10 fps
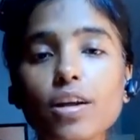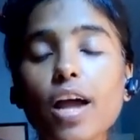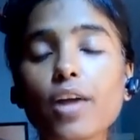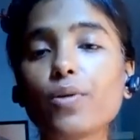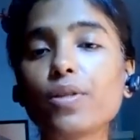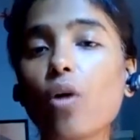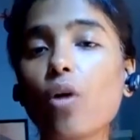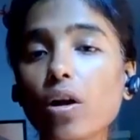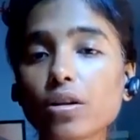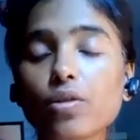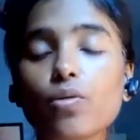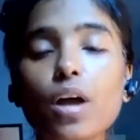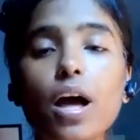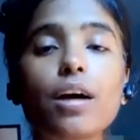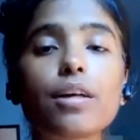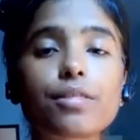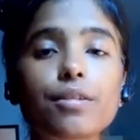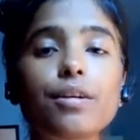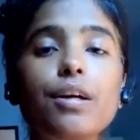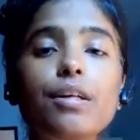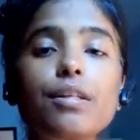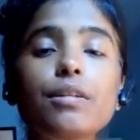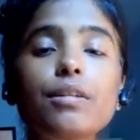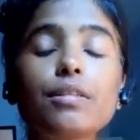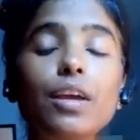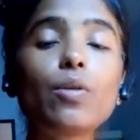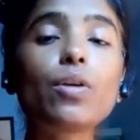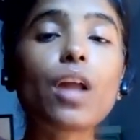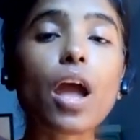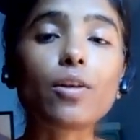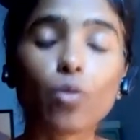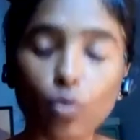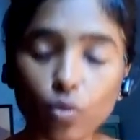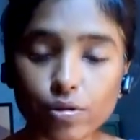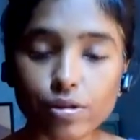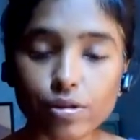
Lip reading: Ayurvedic doctor gonna ask, they're gonna diagnose